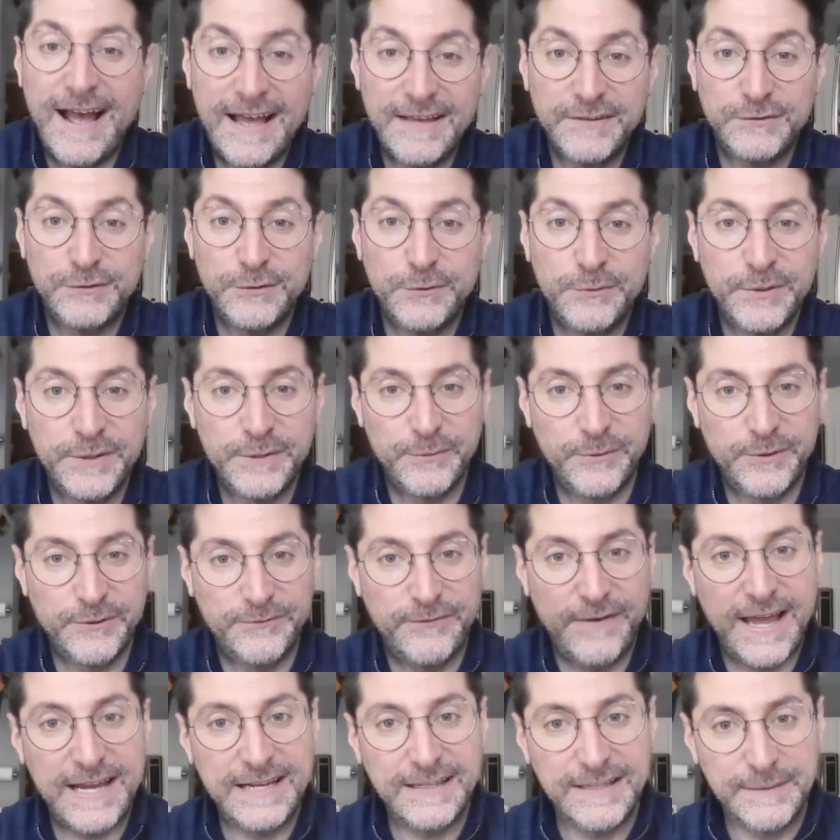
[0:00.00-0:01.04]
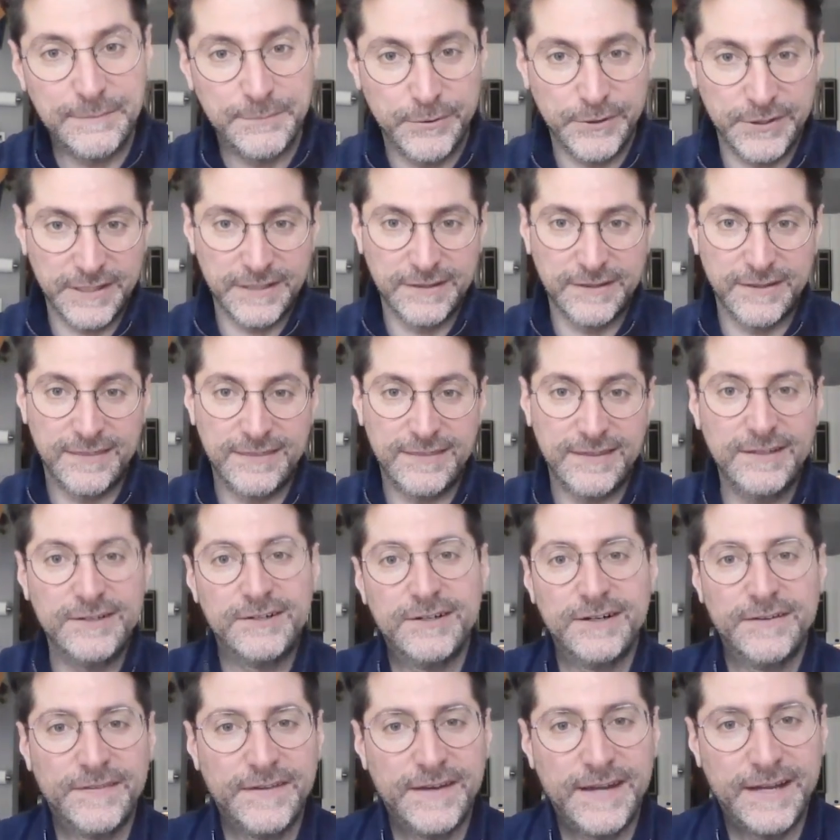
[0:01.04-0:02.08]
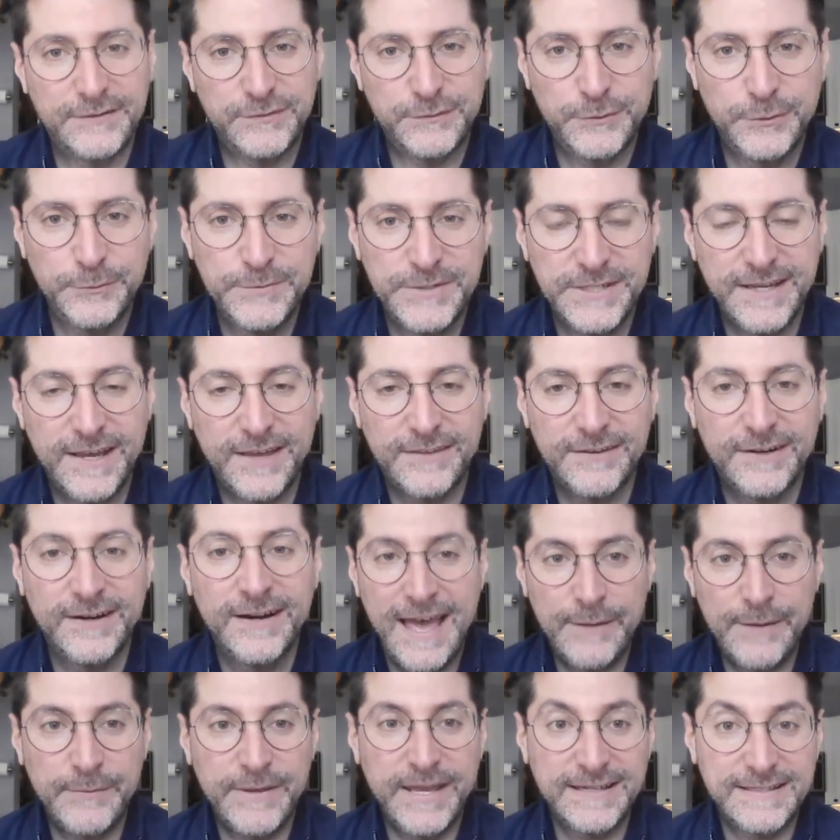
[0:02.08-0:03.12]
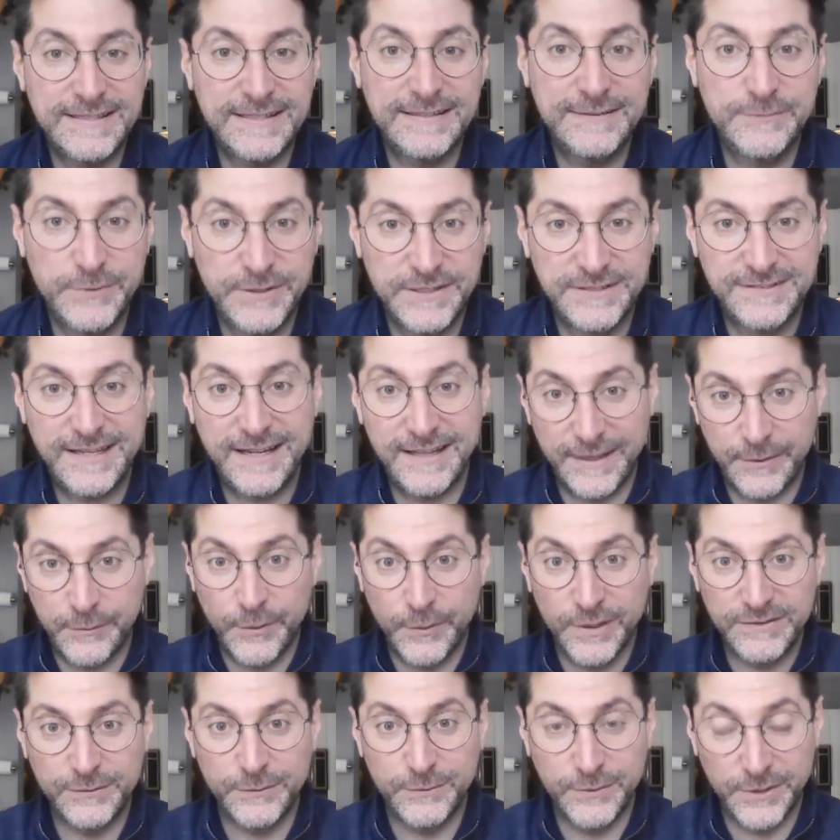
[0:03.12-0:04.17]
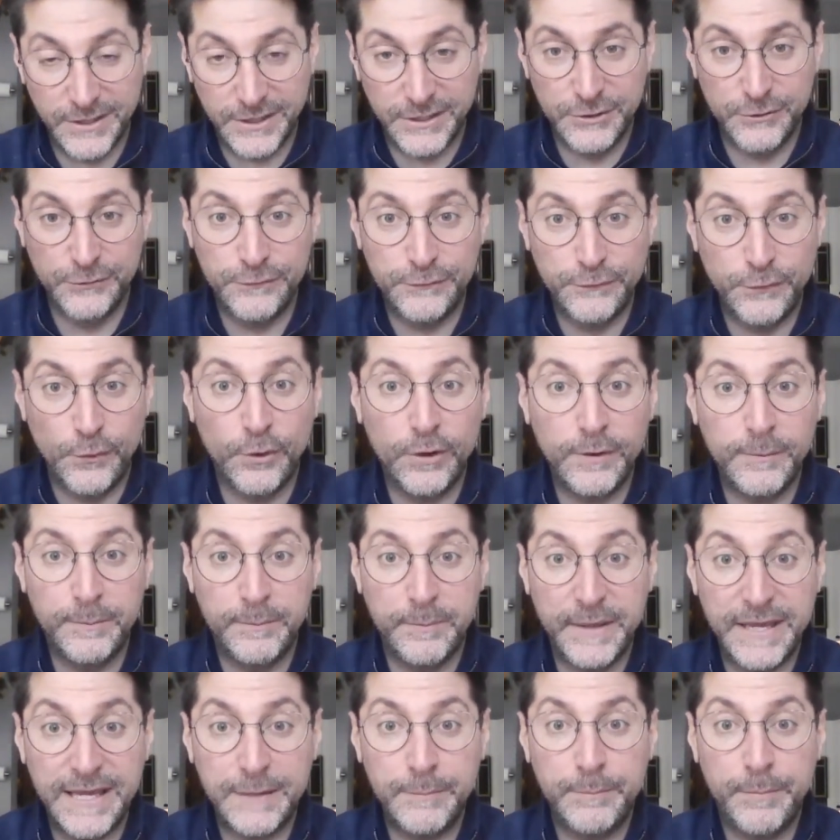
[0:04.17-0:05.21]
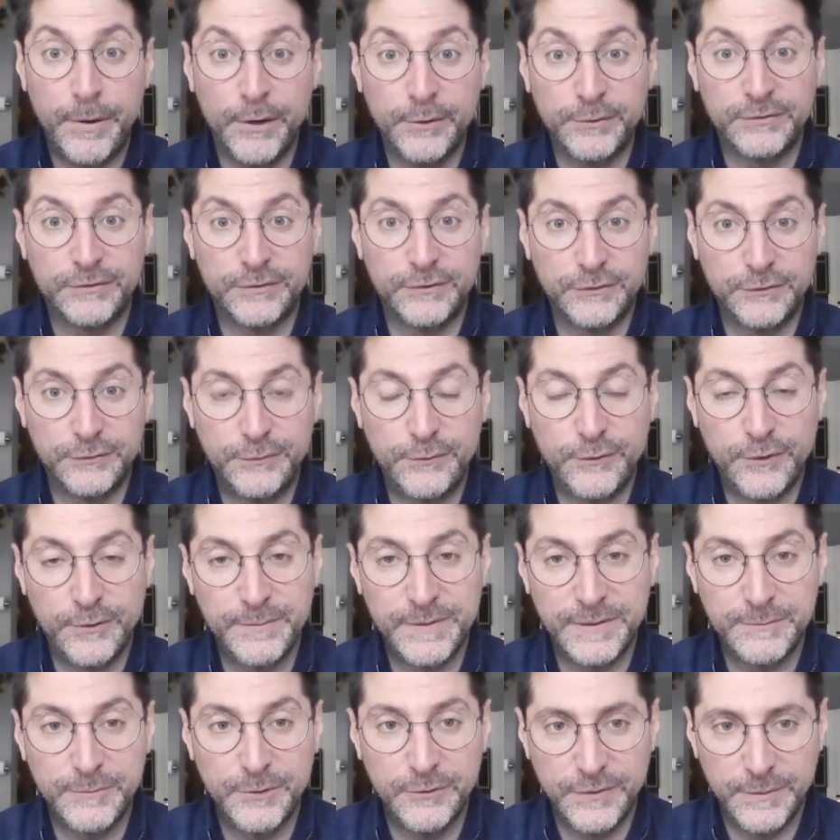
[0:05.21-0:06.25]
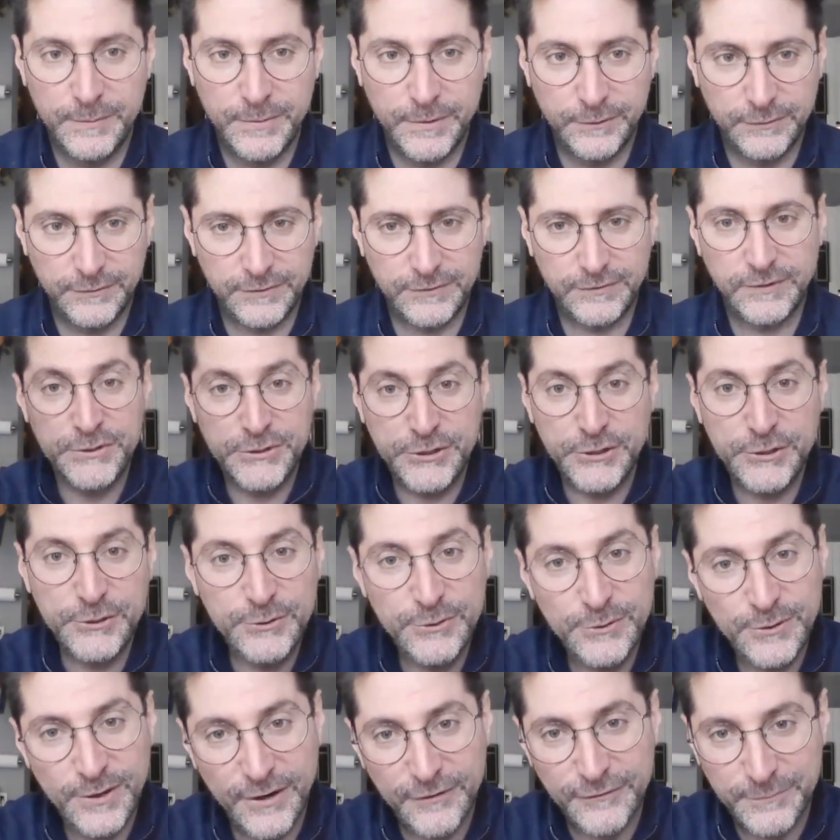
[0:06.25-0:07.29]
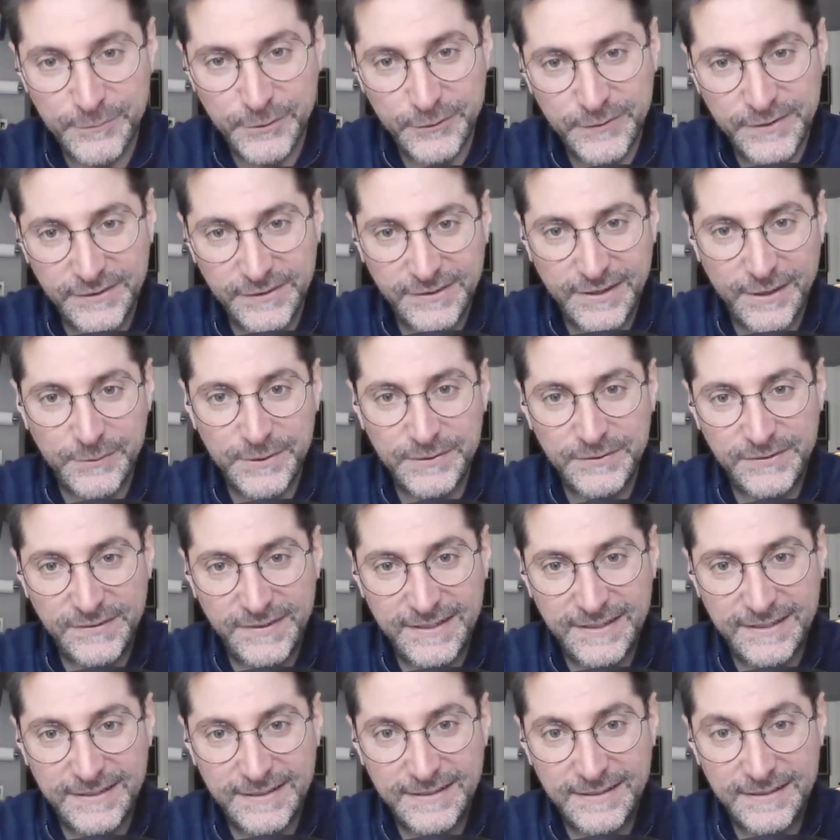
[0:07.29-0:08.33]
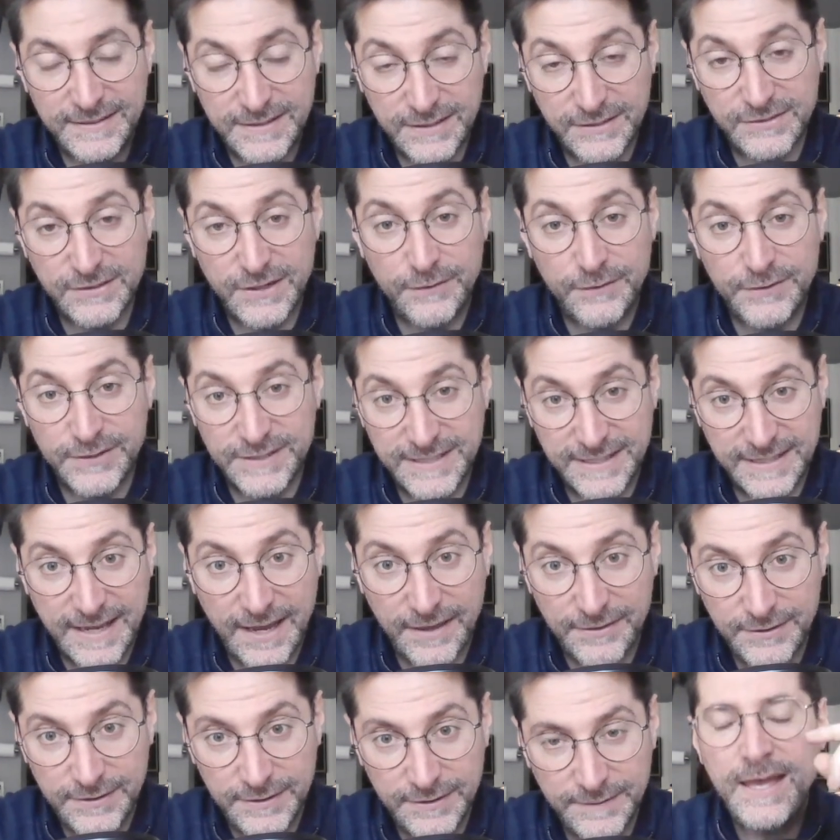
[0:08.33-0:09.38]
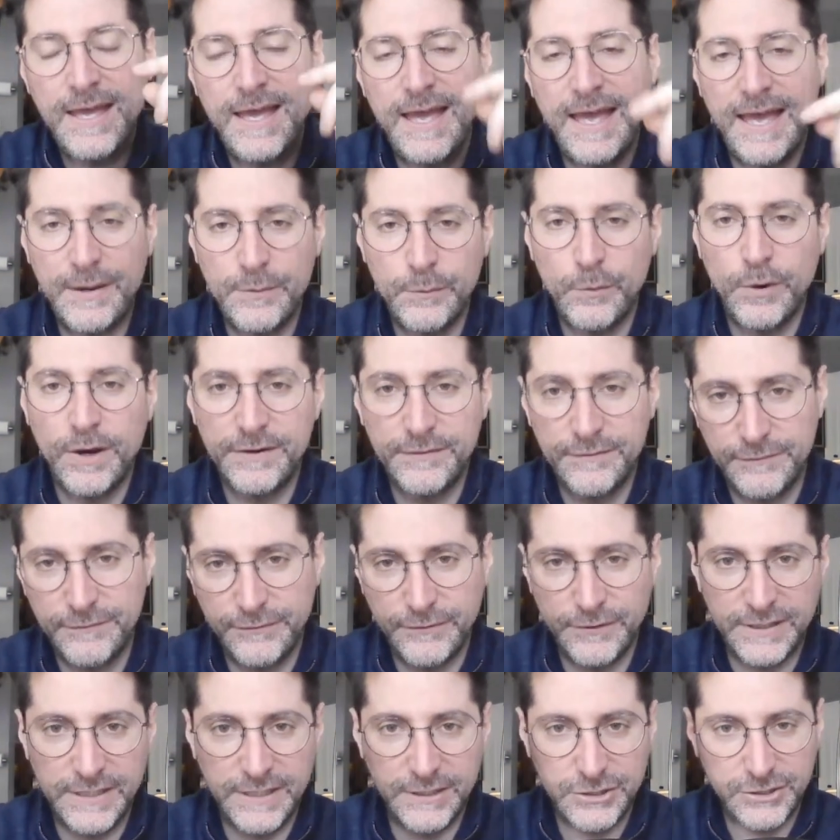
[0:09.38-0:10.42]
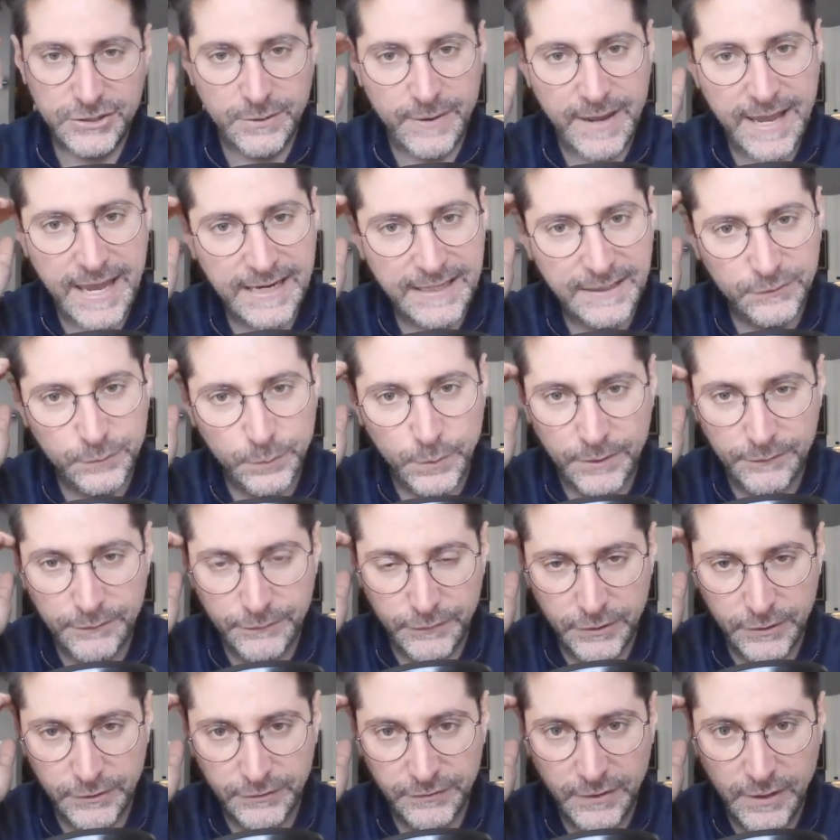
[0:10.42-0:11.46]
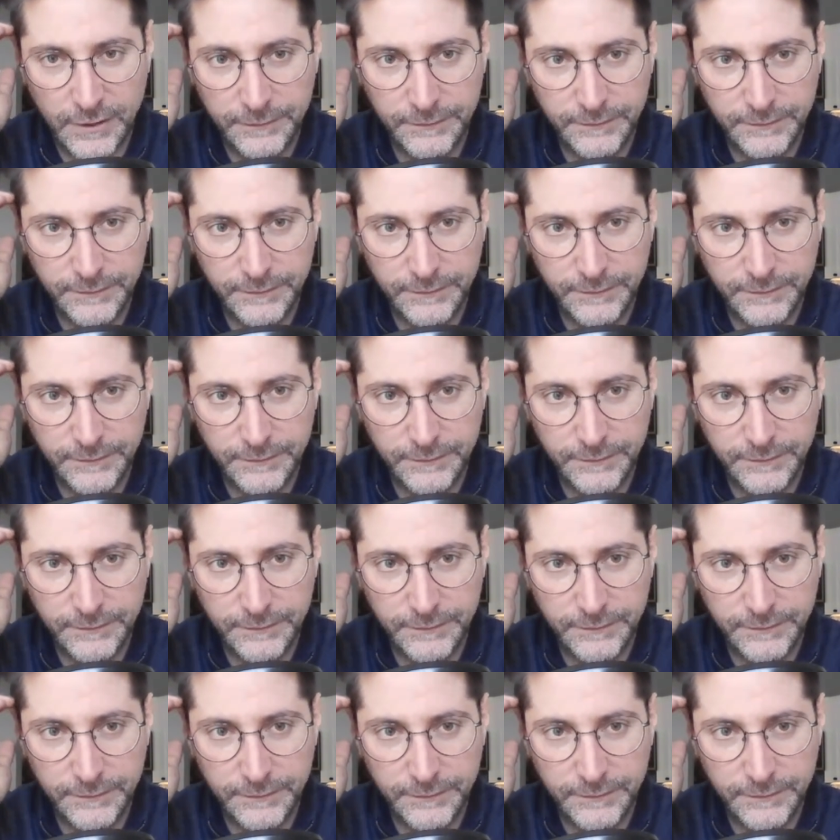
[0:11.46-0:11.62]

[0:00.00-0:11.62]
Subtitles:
So we're finally putting the theater in the next room together, and we decided like we're gonna do 4 big movie posters, 2 of movies that we've seen discovered together, and 1 for each. So Annie's one for herself